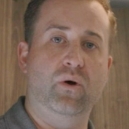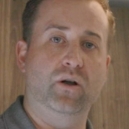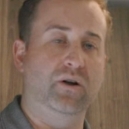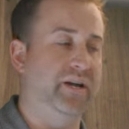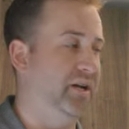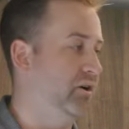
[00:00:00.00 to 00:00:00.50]

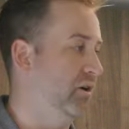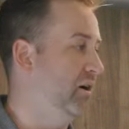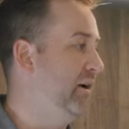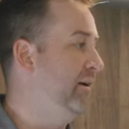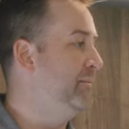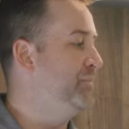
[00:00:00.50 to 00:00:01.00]
water heater
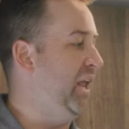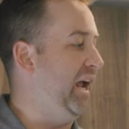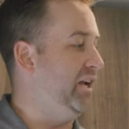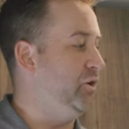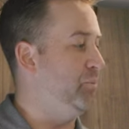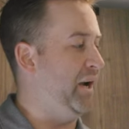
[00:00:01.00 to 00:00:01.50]

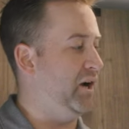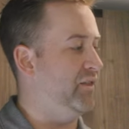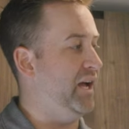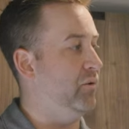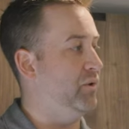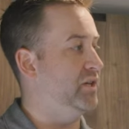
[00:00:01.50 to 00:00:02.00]
and you pair
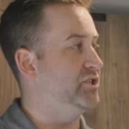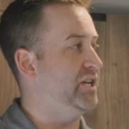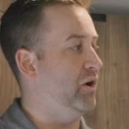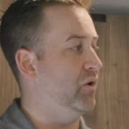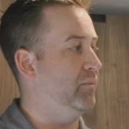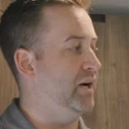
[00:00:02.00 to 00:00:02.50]
that with a
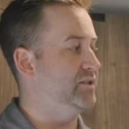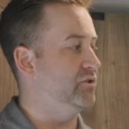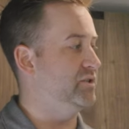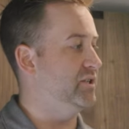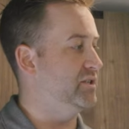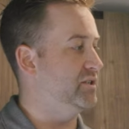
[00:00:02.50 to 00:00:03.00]
shower
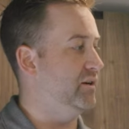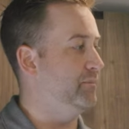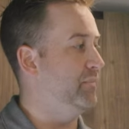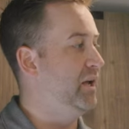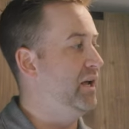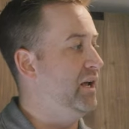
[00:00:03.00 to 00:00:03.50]
miser
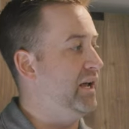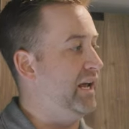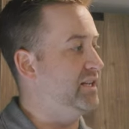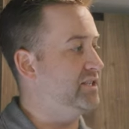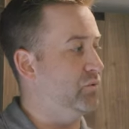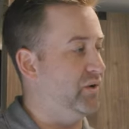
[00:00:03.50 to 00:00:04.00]
system,
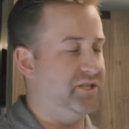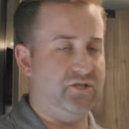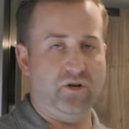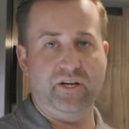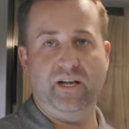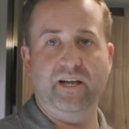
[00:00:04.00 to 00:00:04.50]
it's a
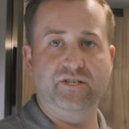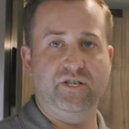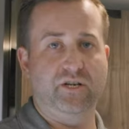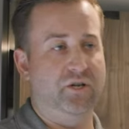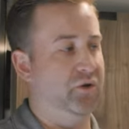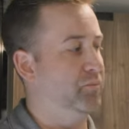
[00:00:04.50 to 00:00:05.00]

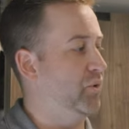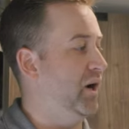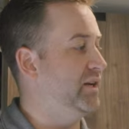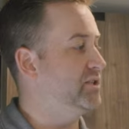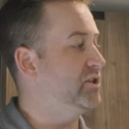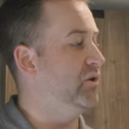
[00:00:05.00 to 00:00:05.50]
recirculation loop,
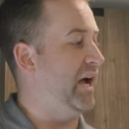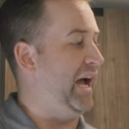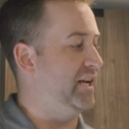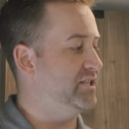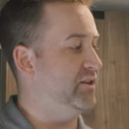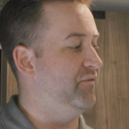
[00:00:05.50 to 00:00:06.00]
right? So
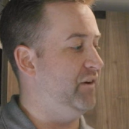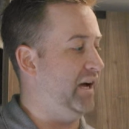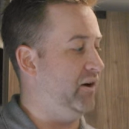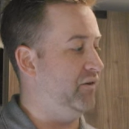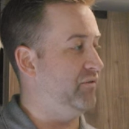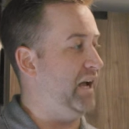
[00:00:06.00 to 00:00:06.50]
as the
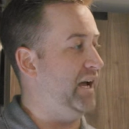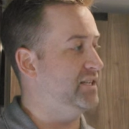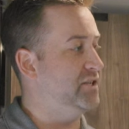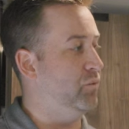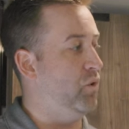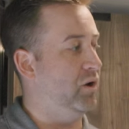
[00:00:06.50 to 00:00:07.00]
valve,
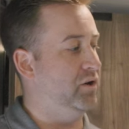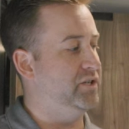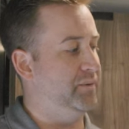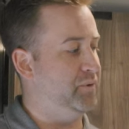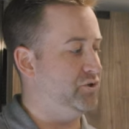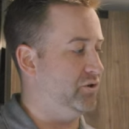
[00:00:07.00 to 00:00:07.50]
as the water
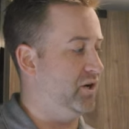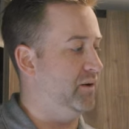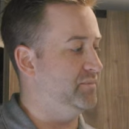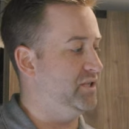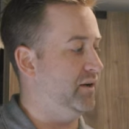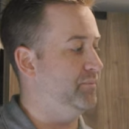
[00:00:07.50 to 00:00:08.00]
temperature
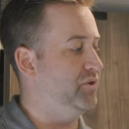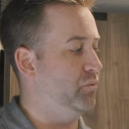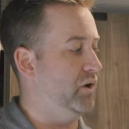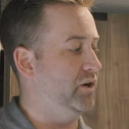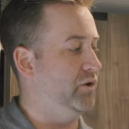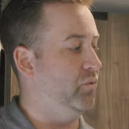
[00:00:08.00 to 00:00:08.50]
comes up to
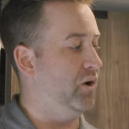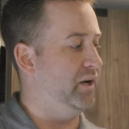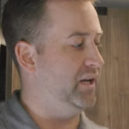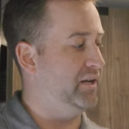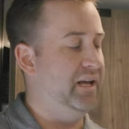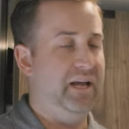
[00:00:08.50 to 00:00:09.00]
where you
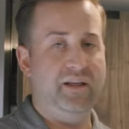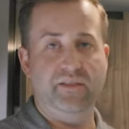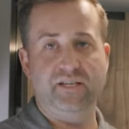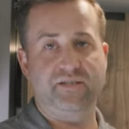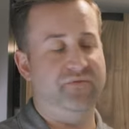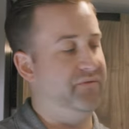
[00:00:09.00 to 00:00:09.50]
want it,
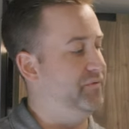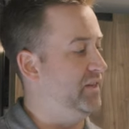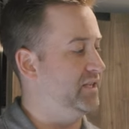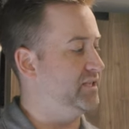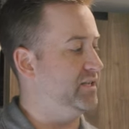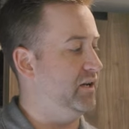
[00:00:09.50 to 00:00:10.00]
this
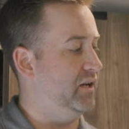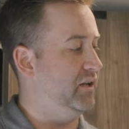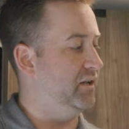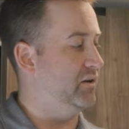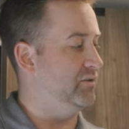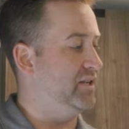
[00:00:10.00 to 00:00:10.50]

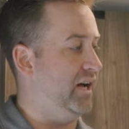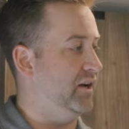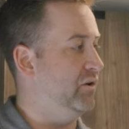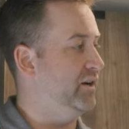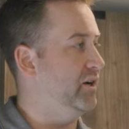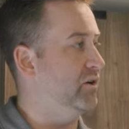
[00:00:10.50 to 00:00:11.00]
little
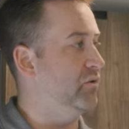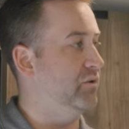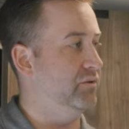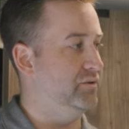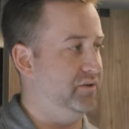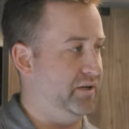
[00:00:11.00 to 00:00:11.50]
dial here,
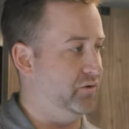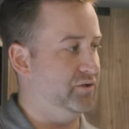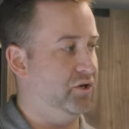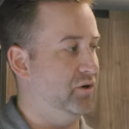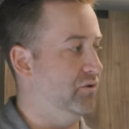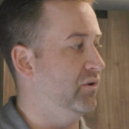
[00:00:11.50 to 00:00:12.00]
it'll
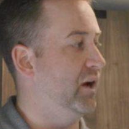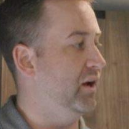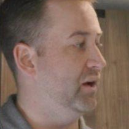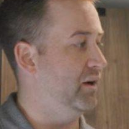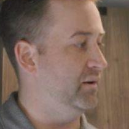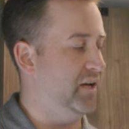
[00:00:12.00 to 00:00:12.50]
turn
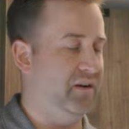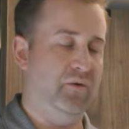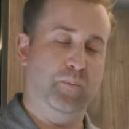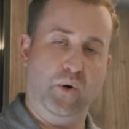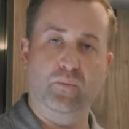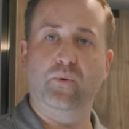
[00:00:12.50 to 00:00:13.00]
kind of
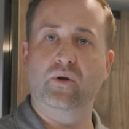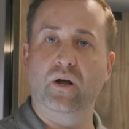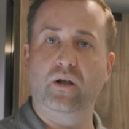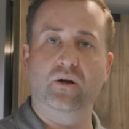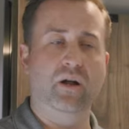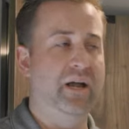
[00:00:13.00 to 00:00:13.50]
a purple
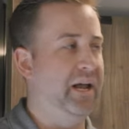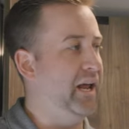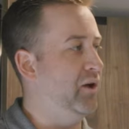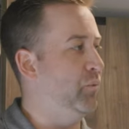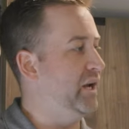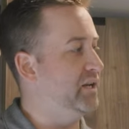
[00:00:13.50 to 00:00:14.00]
color.
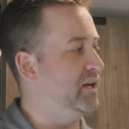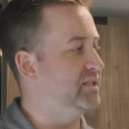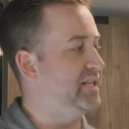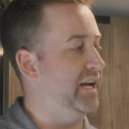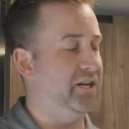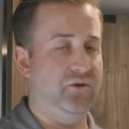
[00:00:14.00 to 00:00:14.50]
And when it
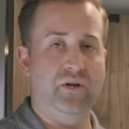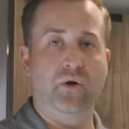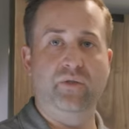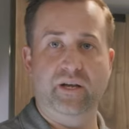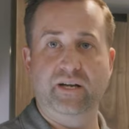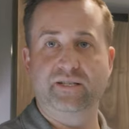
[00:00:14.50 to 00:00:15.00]
does that, you
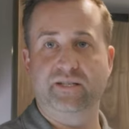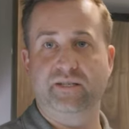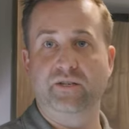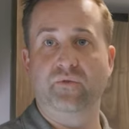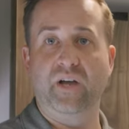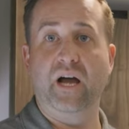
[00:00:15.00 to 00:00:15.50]
know
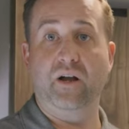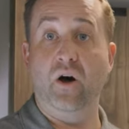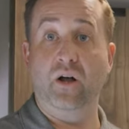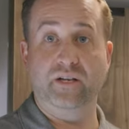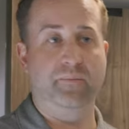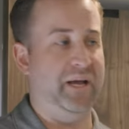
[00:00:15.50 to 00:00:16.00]
that you've got
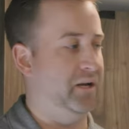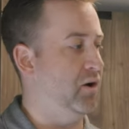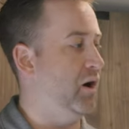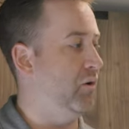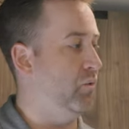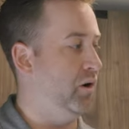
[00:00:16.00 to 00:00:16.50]
on-demand
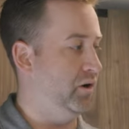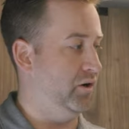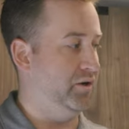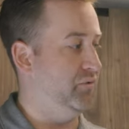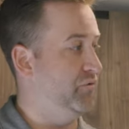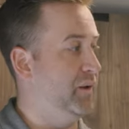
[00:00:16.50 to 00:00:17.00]
hot
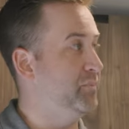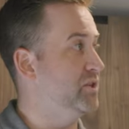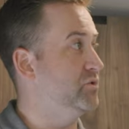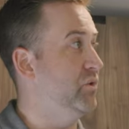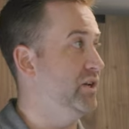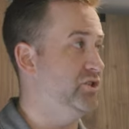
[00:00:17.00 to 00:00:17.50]
water. You flip the
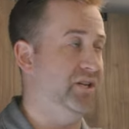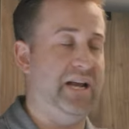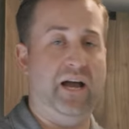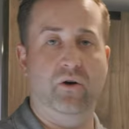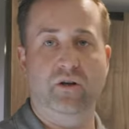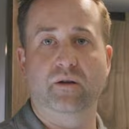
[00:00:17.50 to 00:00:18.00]
switch and
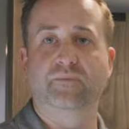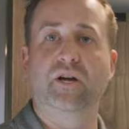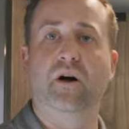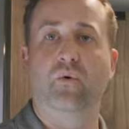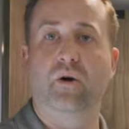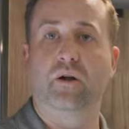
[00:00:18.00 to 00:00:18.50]
out comes hot